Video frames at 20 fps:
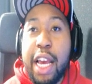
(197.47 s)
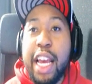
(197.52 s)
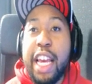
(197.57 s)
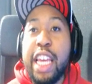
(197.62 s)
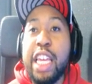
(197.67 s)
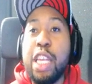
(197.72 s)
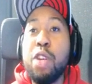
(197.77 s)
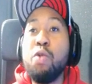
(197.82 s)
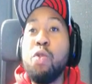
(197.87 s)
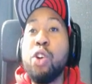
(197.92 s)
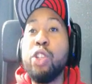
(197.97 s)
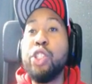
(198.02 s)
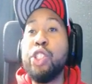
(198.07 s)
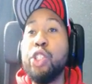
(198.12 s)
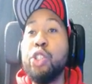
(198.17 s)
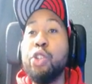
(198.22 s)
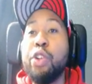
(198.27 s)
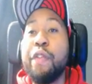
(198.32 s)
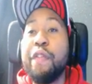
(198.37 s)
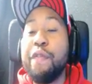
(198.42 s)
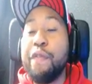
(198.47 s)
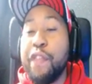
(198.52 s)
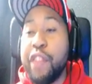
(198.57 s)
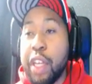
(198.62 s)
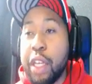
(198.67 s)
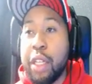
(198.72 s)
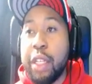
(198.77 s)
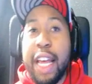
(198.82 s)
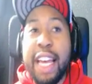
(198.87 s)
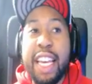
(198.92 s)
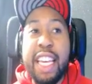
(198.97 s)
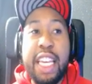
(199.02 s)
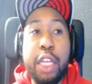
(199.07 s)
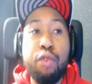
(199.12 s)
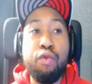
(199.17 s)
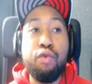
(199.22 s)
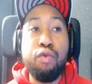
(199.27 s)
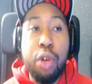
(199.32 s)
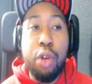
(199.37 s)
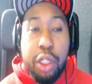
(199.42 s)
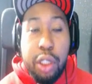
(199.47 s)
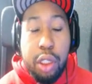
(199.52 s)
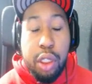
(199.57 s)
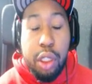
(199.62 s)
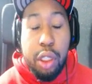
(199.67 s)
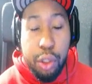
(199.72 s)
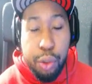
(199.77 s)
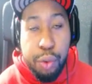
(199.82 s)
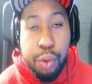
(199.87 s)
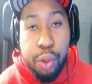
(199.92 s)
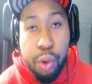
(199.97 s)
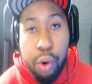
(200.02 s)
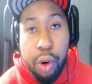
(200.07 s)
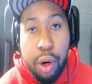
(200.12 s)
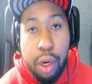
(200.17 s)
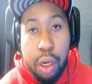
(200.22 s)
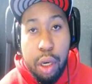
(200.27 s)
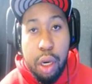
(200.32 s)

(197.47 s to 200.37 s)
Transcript: He wants you to feel like he runs New York.